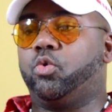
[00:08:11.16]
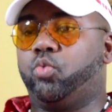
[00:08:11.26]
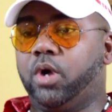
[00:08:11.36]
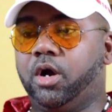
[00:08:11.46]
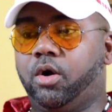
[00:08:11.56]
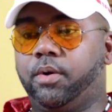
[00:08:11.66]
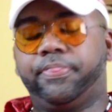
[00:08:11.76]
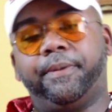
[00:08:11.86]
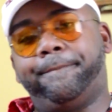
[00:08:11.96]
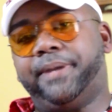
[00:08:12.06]

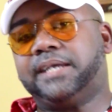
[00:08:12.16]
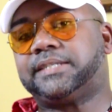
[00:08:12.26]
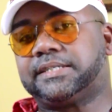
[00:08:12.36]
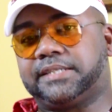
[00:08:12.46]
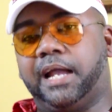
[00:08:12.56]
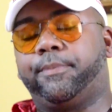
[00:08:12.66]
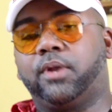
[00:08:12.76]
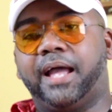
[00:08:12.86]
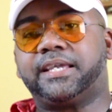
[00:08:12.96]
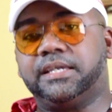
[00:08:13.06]
Well, the best
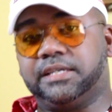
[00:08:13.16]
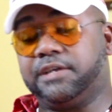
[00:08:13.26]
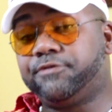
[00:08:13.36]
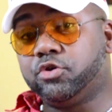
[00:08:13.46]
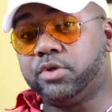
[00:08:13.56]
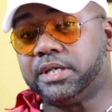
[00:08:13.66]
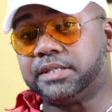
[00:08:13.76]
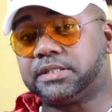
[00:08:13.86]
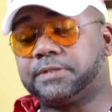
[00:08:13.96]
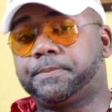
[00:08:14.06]
example I can give you
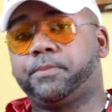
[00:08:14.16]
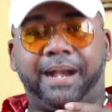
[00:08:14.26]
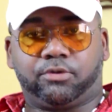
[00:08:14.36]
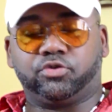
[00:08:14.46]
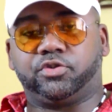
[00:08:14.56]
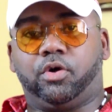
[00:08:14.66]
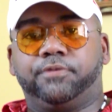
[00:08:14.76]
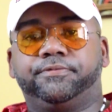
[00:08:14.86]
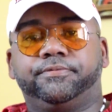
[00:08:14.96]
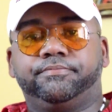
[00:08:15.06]
is
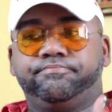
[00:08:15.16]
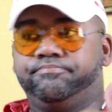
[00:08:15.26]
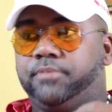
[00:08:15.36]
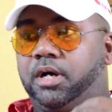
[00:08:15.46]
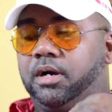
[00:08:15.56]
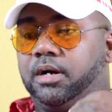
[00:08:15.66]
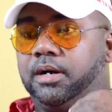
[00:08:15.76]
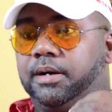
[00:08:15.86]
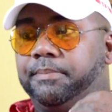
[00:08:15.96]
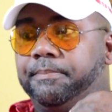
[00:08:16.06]
Microsoft,
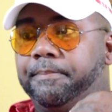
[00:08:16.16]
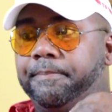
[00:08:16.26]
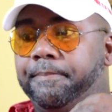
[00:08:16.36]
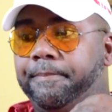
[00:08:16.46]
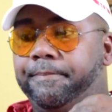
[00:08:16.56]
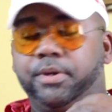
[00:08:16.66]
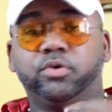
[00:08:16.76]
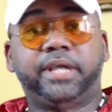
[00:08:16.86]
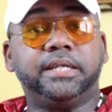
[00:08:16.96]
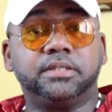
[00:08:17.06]
um,
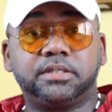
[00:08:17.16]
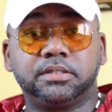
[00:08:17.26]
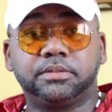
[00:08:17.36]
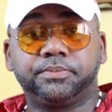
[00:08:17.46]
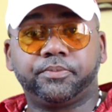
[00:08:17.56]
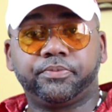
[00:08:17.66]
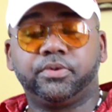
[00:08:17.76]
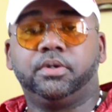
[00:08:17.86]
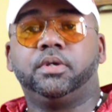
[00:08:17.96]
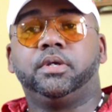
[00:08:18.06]
Bill Gates
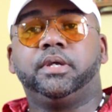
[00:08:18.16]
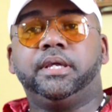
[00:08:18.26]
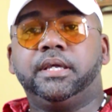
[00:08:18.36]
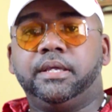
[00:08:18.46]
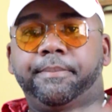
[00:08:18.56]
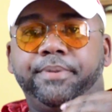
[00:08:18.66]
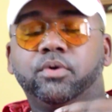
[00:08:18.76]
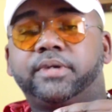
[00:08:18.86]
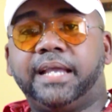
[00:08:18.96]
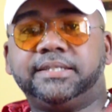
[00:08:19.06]

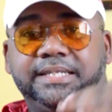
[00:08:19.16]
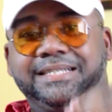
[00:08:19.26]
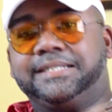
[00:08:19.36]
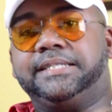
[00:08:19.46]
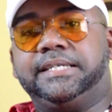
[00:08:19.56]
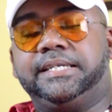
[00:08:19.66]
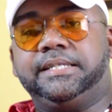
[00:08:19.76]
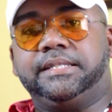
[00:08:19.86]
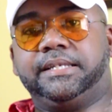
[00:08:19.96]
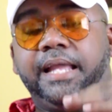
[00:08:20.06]
Bill Gates is
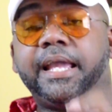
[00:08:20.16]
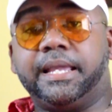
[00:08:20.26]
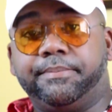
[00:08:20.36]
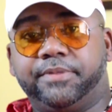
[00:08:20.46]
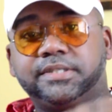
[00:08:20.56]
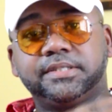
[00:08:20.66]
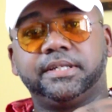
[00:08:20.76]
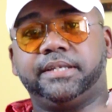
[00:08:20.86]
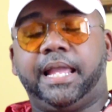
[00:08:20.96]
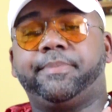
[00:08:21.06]
the, the name. This is
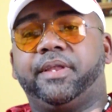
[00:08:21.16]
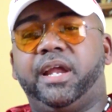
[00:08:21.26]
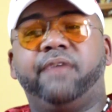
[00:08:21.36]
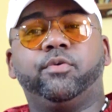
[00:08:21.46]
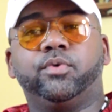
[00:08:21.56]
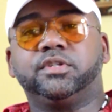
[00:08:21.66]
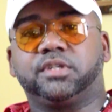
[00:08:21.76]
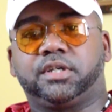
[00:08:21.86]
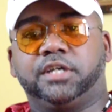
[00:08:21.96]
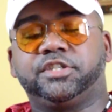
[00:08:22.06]
the name that everyone
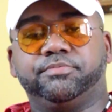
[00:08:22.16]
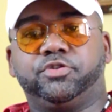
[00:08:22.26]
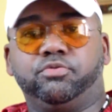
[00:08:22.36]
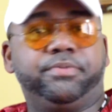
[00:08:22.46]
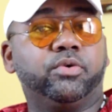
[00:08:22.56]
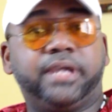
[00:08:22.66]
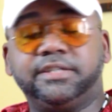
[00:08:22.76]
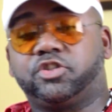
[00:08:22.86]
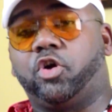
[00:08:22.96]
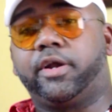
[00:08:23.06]
is accustomed to. Bill
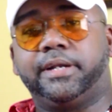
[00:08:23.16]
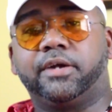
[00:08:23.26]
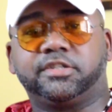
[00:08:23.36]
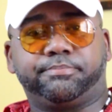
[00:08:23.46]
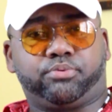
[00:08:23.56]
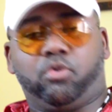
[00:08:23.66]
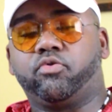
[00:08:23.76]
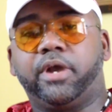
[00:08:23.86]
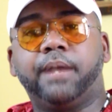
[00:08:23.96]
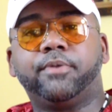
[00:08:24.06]
Gates started out as a
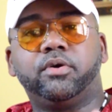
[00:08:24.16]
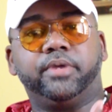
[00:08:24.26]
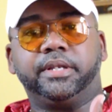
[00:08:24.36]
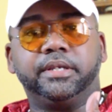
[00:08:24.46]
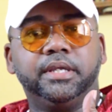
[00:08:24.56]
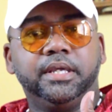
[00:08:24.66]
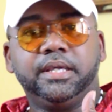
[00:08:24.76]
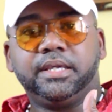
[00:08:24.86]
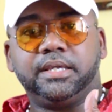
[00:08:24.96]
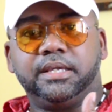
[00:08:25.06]
programmer and
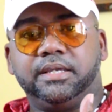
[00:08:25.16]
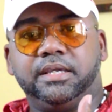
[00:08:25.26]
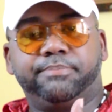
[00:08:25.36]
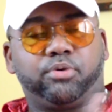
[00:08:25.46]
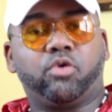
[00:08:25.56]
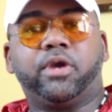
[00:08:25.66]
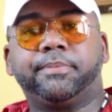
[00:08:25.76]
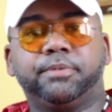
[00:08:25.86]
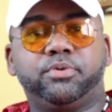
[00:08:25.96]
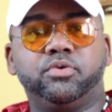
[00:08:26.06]
he, he
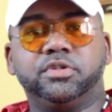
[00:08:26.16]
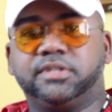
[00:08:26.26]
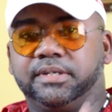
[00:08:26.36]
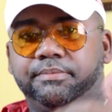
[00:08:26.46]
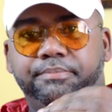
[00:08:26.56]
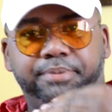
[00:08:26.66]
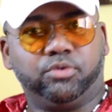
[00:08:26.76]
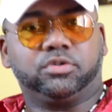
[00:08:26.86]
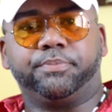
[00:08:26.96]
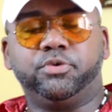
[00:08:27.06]
programmed computers and
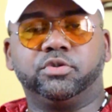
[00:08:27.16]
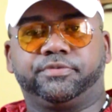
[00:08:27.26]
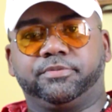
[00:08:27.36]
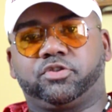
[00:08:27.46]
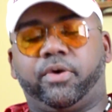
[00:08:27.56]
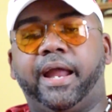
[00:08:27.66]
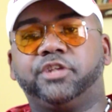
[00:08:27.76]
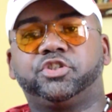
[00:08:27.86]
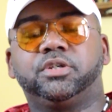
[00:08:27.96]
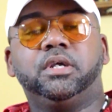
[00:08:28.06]
built computers from
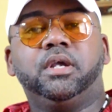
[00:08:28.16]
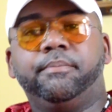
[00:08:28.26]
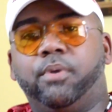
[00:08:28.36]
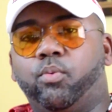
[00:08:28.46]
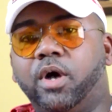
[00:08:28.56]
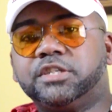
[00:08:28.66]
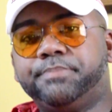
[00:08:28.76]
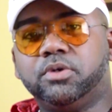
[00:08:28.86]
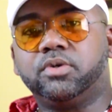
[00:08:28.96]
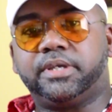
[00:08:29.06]
scratch. But once
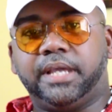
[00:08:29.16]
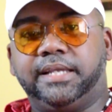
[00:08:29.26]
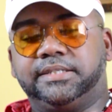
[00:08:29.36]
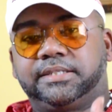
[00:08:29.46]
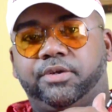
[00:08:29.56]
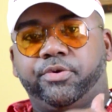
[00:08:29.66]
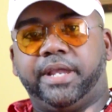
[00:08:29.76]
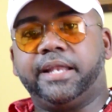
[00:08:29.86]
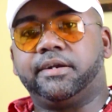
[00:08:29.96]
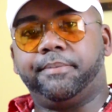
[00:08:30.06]
Bill Gates
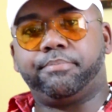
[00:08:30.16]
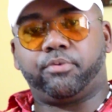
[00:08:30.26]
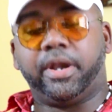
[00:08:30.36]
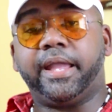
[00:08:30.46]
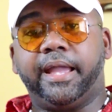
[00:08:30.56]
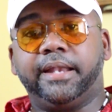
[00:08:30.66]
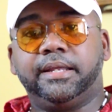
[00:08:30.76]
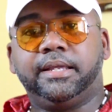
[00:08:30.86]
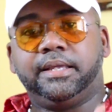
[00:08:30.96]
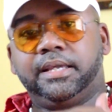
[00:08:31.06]
created a brand,
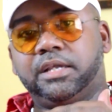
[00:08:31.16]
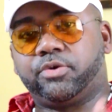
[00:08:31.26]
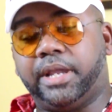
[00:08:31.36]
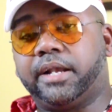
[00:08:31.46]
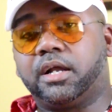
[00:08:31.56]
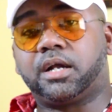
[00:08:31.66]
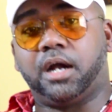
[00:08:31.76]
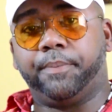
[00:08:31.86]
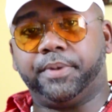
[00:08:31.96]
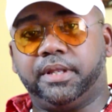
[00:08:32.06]
he created a
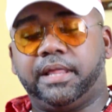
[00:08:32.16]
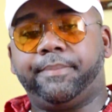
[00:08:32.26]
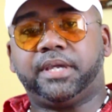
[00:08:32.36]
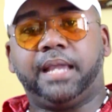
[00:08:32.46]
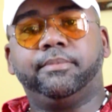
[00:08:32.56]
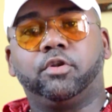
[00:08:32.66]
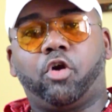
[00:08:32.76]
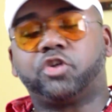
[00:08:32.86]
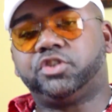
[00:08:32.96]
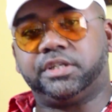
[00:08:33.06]
company that became
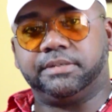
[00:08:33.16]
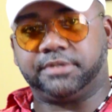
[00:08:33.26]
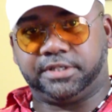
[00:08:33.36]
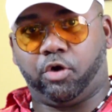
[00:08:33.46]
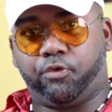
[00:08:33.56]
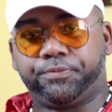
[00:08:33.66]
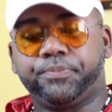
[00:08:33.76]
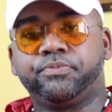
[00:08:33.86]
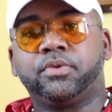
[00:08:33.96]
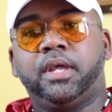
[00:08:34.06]
larger than himself.
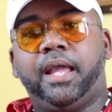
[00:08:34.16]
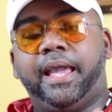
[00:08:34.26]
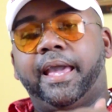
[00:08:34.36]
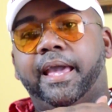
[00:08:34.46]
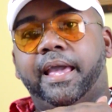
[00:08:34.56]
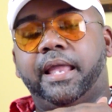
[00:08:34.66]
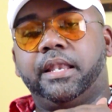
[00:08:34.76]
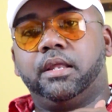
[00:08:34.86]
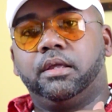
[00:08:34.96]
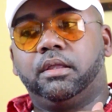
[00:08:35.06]
And